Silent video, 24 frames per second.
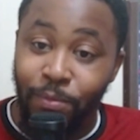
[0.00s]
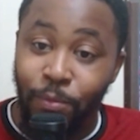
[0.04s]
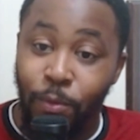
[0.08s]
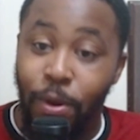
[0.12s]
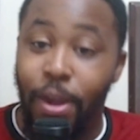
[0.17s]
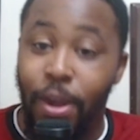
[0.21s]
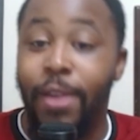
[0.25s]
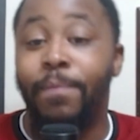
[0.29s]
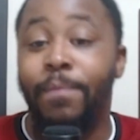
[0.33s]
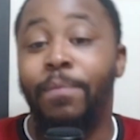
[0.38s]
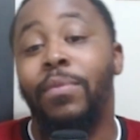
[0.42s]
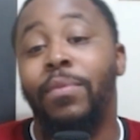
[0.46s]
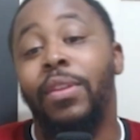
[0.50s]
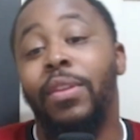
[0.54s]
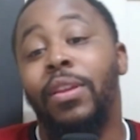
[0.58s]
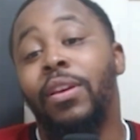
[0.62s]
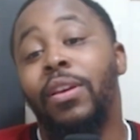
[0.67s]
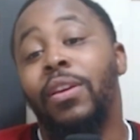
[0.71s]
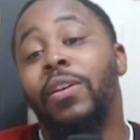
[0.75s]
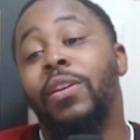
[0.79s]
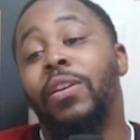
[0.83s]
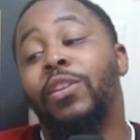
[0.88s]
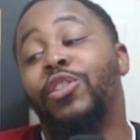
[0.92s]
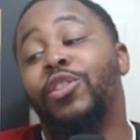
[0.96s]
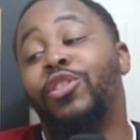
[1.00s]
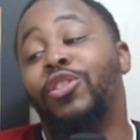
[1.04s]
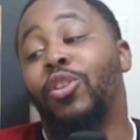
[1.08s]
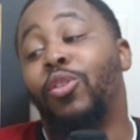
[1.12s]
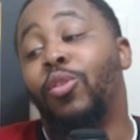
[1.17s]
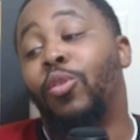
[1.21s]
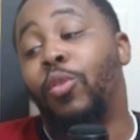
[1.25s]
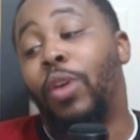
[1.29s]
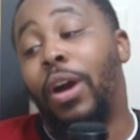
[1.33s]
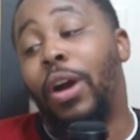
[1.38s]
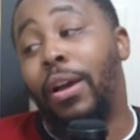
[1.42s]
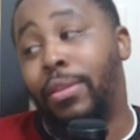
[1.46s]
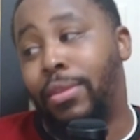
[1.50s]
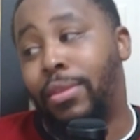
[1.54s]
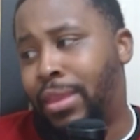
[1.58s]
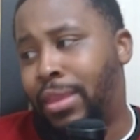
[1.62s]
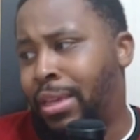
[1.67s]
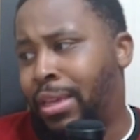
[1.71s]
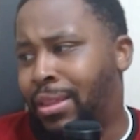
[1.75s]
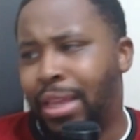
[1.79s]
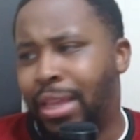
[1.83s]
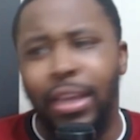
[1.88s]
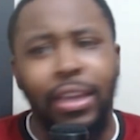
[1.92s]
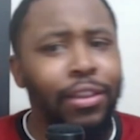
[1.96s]
Right? So I
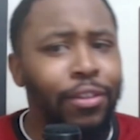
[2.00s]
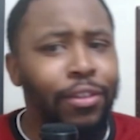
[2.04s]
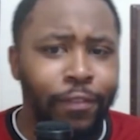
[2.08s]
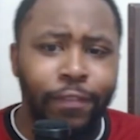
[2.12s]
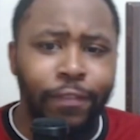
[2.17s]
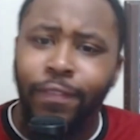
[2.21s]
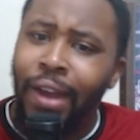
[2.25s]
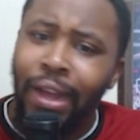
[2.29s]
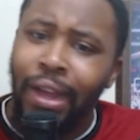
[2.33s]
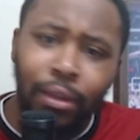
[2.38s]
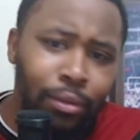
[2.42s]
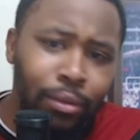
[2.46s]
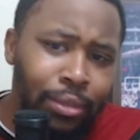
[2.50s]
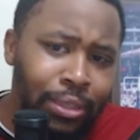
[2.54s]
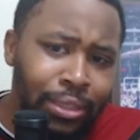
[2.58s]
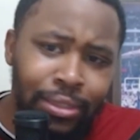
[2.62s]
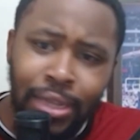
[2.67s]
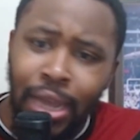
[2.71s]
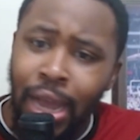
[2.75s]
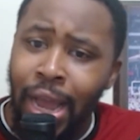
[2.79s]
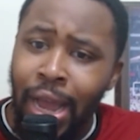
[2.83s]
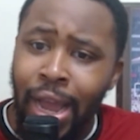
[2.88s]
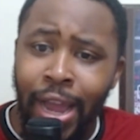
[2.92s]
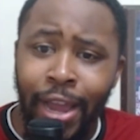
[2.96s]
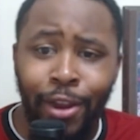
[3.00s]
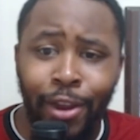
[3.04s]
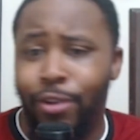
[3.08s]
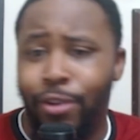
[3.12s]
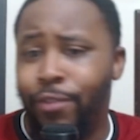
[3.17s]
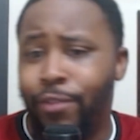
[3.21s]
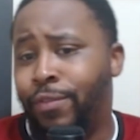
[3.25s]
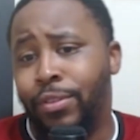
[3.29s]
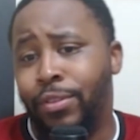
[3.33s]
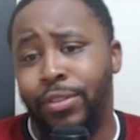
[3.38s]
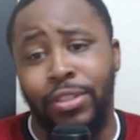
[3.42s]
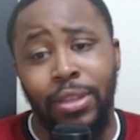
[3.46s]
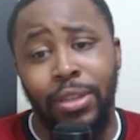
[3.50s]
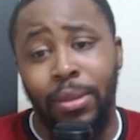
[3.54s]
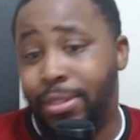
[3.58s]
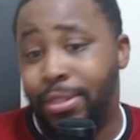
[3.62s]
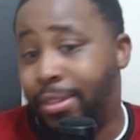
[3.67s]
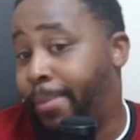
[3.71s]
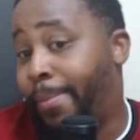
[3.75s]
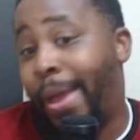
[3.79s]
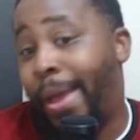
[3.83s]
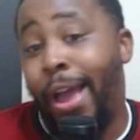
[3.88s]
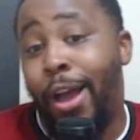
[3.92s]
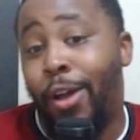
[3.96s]
think they either followed this guy or
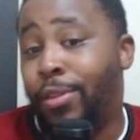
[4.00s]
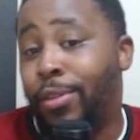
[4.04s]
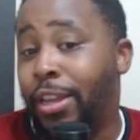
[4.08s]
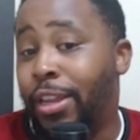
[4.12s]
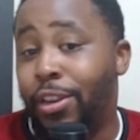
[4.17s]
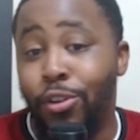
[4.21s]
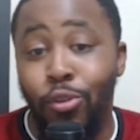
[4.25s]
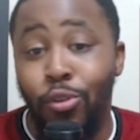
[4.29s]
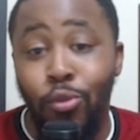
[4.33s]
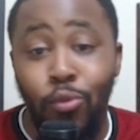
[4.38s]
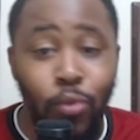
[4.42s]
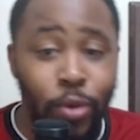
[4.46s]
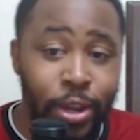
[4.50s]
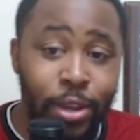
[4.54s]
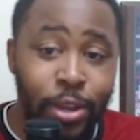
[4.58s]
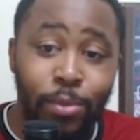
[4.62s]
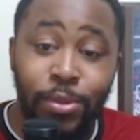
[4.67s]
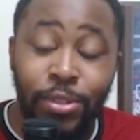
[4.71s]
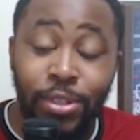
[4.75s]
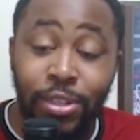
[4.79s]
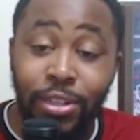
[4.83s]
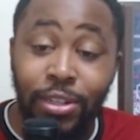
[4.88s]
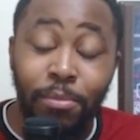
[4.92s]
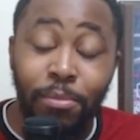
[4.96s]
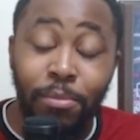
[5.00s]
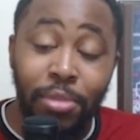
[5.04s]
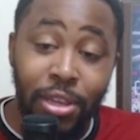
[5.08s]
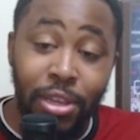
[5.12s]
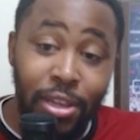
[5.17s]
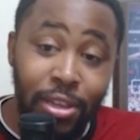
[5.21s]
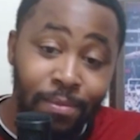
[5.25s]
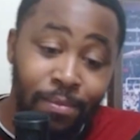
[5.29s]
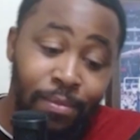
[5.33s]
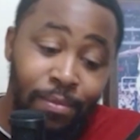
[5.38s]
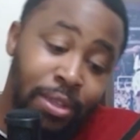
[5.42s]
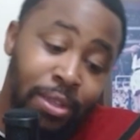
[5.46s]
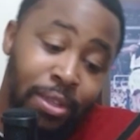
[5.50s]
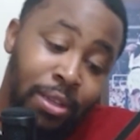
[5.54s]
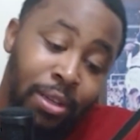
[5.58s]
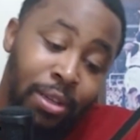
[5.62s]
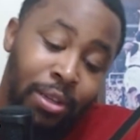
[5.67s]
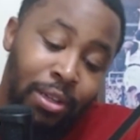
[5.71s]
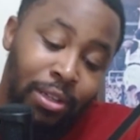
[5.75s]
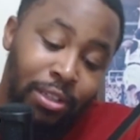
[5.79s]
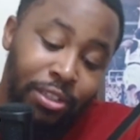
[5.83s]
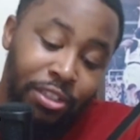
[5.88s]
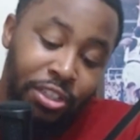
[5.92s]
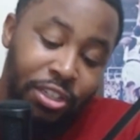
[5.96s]
somehow they knew where he was going to be.
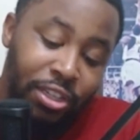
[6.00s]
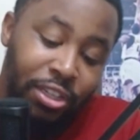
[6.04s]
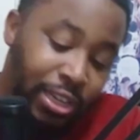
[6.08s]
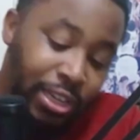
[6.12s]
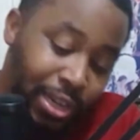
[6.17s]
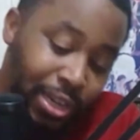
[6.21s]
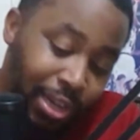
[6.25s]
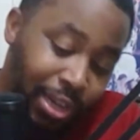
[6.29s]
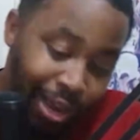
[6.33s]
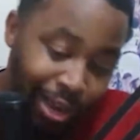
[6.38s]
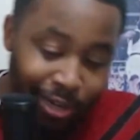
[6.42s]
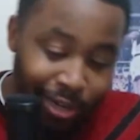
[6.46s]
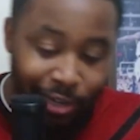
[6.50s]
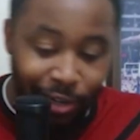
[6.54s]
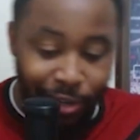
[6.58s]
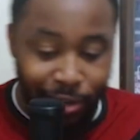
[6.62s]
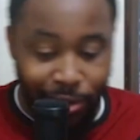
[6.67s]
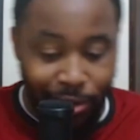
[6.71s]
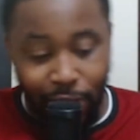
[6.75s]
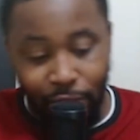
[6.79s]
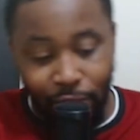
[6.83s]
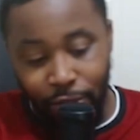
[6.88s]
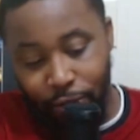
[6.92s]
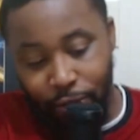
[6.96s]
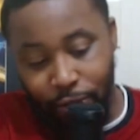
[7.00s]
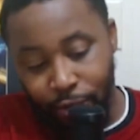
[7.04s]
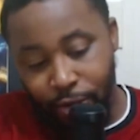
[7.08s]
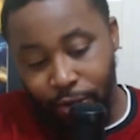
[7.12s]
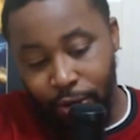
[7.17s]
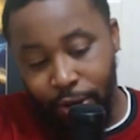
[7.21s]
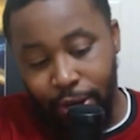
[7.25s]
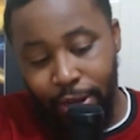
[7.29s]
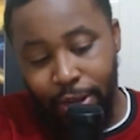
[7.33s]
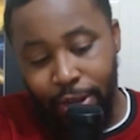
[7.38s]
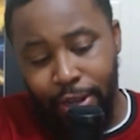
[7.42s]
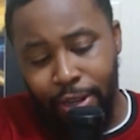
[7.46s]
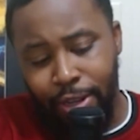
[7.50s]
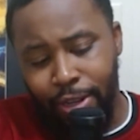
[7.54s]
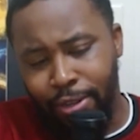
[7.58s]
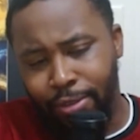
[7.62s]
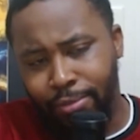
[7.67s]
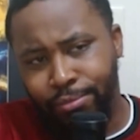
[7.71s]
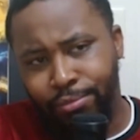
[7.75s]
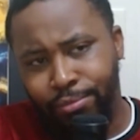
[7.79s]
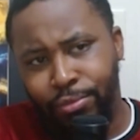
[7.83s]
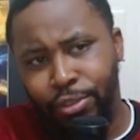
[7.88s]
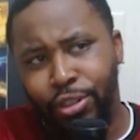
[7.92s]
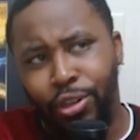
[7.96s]
Gideon and another,
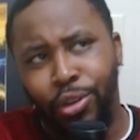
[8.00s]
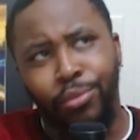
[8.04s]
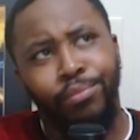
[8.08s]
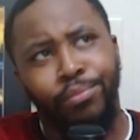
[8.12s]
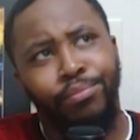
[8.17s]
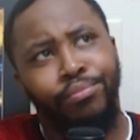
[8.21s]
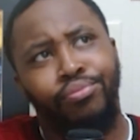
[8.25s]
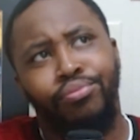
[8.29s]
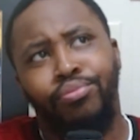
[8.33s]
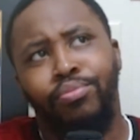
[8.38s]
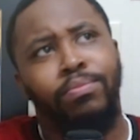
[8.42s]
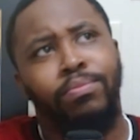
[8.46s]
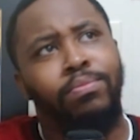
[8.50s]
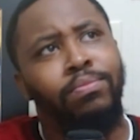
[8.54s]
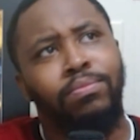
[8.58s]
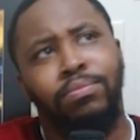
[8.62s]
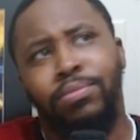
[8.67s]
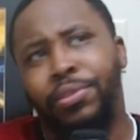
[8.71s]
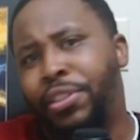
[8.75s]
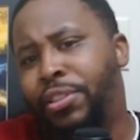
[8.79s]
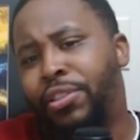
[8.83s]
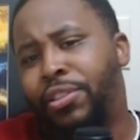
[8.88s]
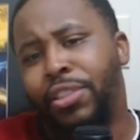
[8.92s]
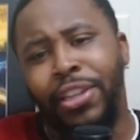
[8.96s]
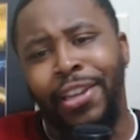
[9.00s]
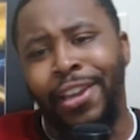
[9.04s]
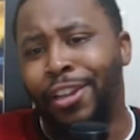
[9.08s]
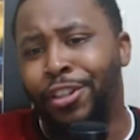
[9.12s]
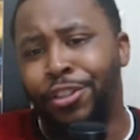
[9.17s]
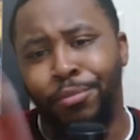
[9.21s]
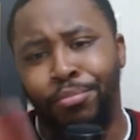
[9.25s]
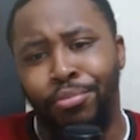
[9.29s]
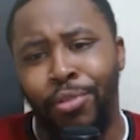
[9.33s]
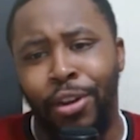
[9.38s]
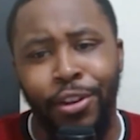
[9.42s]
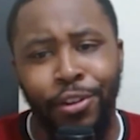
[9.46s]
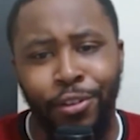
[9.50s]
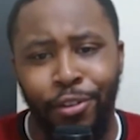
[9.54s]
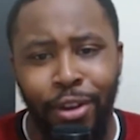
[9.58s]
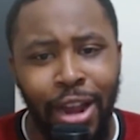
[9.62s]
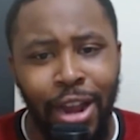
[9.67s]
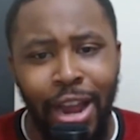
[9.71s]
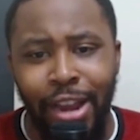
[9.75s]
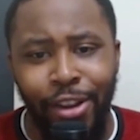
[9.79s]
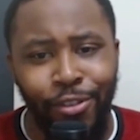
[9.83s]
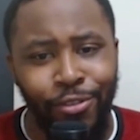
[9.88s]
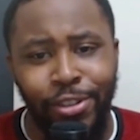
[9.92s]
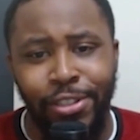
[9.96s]
catch a predator
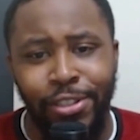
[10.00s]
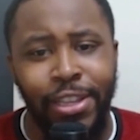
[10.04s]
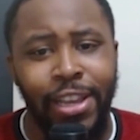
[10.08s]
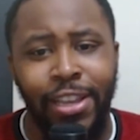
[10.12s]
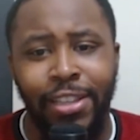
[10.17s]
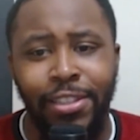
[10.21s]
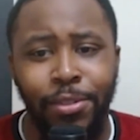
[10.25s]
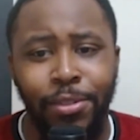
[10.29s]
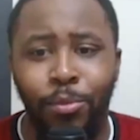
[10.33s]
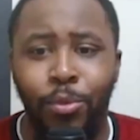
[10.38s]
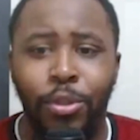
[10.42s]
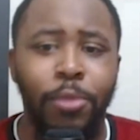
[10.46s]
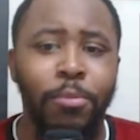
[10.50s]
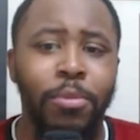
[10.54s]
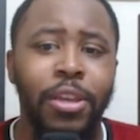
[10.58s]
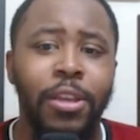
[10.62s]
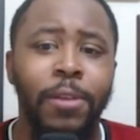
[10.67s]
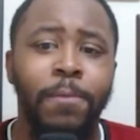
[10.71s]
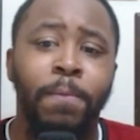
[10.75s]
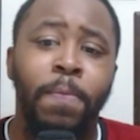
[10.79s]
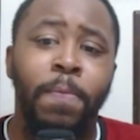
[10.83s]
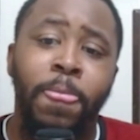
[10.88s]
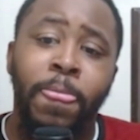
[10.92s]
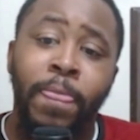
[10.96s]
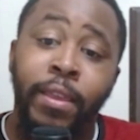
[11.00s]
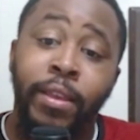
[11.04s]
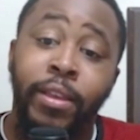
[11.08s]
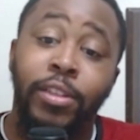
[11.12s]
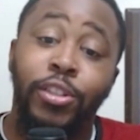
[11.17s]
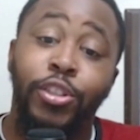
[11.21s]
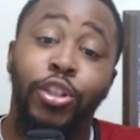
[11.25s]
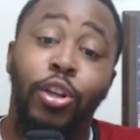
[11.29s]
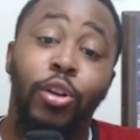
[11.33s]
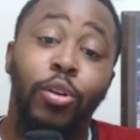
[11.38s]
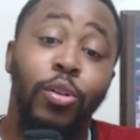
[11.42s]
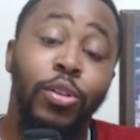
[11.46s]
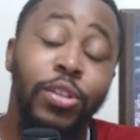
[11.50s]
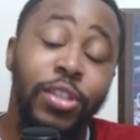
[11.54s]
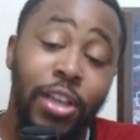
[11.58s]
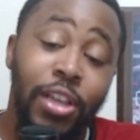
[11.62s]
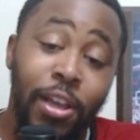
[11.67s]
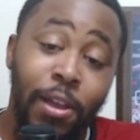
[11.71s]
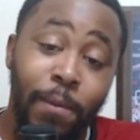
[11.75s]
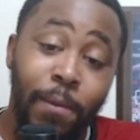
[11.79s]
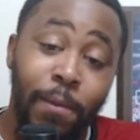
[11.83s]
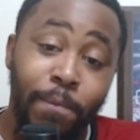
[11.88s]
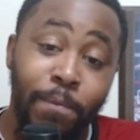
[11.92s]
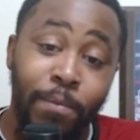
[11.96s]
guy, Chris Hansen wannabe, shows
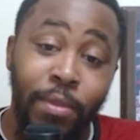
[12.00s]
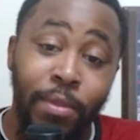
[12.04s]
up